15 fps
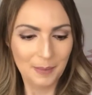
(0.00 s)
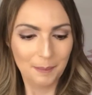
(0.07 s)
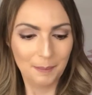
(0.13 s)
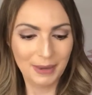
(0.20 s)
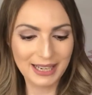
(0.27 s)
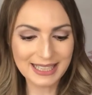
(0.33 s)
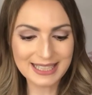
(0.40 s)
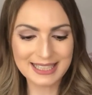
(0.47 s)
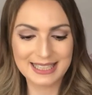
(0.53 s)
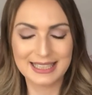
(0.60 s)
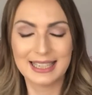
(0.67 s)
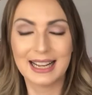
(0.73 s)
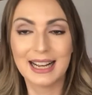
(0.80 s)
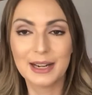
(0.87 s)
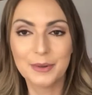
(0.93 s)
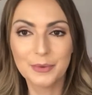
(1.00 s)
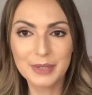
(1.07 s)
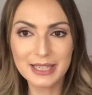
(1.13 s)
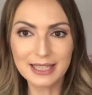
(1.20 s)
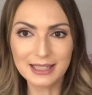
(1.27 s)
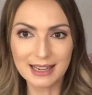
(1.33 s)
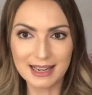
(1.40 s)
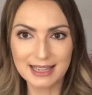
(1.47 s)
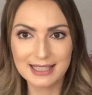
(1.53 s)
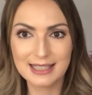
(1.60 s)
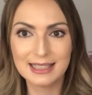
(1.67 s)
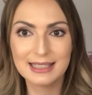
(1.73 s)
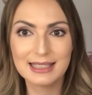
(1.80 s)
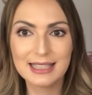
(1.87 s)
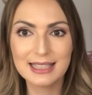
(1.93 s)
But I realized
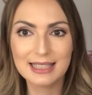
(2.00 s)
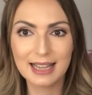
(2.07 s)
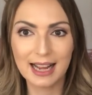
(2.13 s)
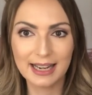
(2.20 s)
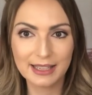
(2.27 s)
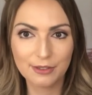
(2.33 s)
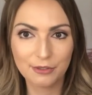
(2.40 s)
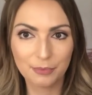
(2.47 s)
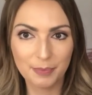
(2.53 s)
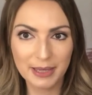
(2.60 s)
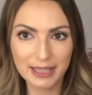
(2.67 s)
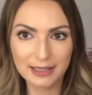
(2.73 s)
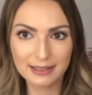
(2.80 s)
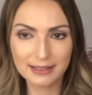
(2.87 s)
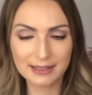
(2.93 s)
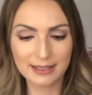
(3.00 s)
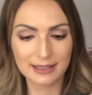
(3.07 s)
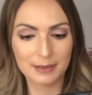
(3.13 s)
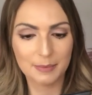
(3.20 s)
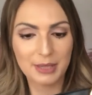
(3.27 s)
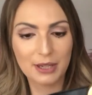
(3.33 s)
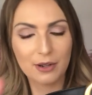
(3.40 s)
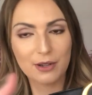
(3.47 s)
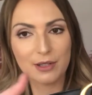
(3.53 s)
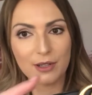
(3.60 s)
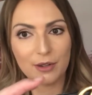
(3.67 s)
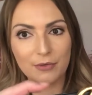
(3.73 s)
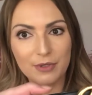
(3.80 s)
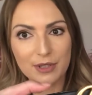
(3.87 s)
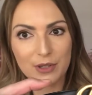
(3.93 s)
that this kind of belt, because
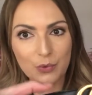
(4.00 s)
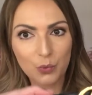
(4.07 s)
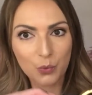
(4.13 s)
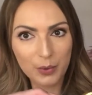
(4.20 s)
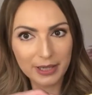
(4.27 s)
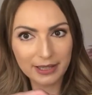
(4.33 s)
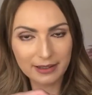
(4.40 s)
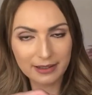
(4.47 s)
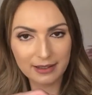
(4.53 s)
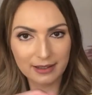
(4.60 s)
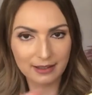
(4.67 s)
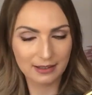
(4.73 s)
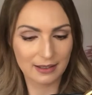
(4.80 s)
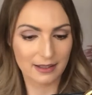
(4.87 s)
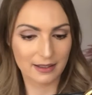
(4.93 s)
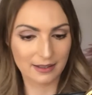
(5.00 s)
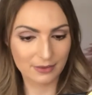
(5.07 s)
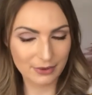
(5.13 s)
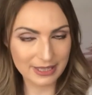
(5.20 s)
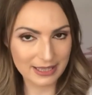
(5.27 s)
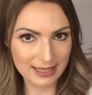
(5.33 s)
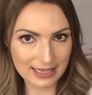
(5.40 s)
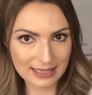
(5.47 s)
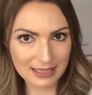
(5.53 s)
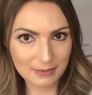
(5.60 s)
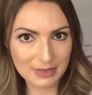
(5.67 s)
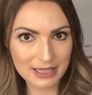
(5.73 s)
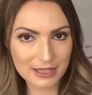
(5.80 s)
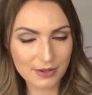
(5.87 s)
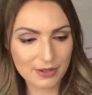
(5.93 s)
of its width, 3
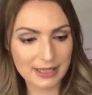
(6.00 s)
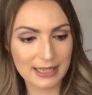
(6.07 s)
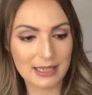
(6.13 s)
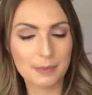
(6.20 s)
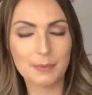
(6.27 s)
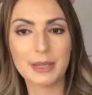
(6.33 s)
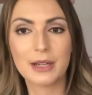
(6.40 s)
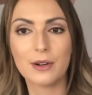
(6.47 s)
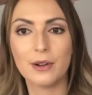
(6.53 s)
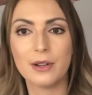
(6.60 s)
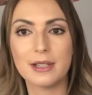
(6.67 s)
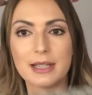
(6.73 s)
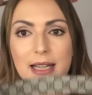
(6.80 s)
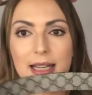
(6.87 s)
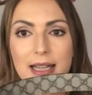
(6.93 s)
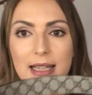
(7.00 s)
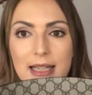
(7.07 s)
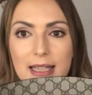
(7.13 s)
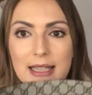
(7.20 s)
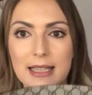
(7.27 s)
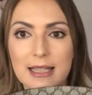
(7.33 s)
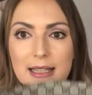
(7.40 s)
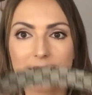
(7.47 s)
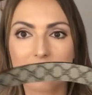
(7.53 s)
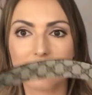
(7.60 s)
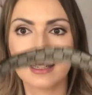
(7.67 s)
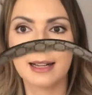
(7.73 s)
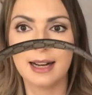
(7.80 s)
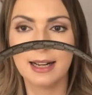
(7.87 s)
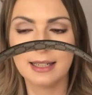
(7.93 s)
centimeters, and because it is
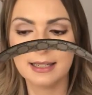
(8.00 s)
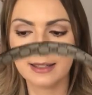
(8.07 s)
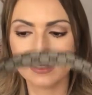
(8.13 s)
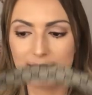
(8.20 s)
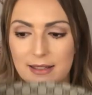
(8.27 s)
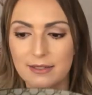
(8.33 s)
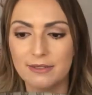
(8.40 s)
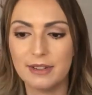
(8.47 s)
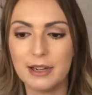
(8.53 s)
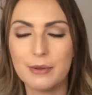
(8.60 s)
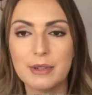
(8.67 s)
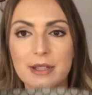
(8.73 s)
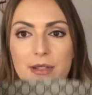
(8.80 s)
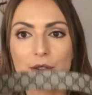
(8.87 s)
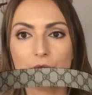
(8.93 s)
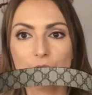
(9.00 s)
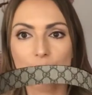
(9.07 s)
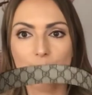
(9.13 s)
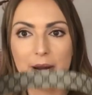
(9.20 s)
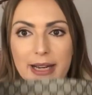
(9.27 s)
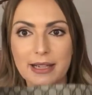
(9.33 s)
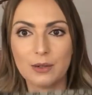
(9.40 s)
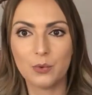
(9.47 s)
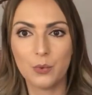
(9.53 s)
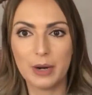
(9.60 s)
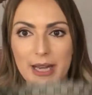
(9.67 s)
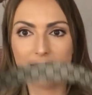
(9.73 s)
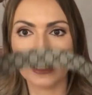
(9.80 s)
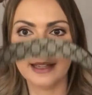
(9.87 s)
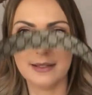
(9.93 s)
cut in a very straight
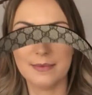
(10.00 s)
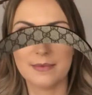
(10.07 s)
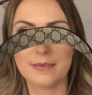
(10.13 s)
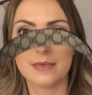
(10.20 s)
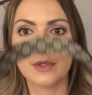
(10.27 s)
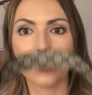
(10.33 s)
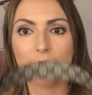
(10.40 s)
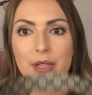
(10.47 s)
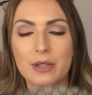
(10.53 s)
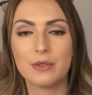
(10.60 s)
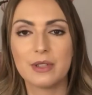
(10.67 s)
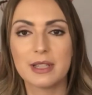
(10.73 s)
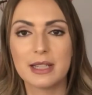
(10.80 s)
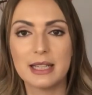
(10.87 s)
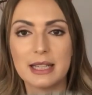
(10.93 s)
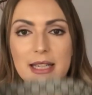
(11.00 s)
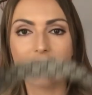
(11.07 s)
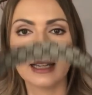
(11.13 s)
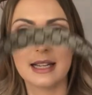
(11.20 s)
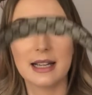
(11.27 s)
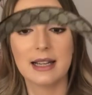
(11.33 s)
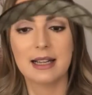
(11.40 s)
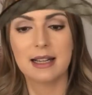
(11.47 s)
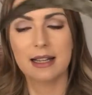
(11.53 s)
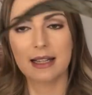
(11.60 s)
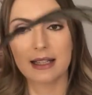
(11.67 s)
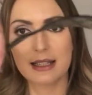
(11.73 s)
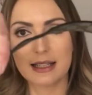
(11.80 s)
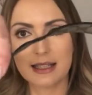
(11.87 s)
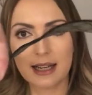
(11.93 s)
way. So when you see,
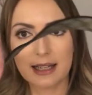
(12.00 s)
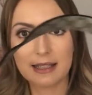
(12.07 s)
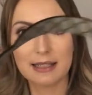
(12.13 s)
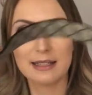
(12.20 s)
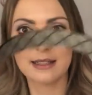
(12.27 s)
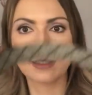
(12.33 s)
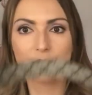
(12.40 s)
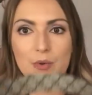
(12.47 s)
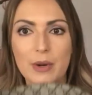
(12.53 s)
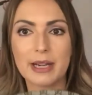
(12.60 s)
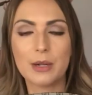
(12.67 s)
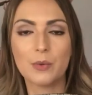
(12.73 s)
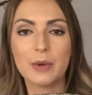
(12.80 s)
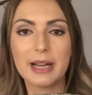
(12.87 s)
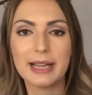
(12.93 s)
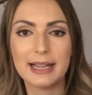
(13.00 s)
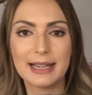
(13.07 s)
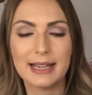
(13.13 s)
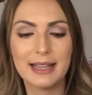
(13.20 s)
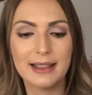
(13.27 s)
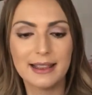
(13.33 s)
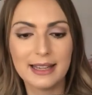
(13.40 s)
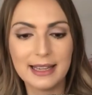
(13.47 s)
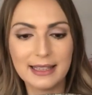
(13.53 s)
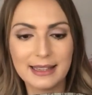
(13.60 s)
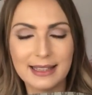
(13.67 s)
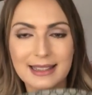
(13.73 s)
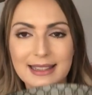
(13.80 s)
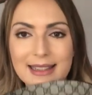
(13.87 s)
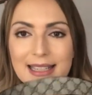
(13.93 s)
it is cut in a straight way. And I think
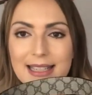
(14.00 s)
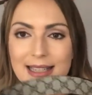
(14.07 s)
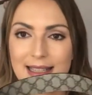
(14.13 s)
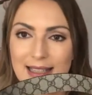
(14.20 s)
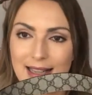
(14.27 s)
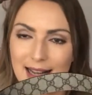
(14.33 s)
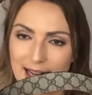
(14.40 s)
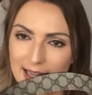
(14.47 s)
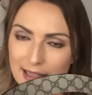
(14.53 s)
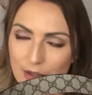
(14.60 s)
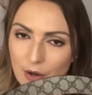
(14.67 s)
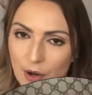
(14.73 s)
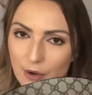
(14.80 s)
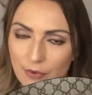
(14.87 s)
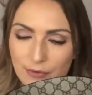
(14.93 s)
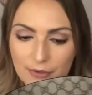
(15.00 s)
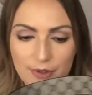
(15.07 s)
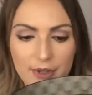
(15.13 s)
that this kind of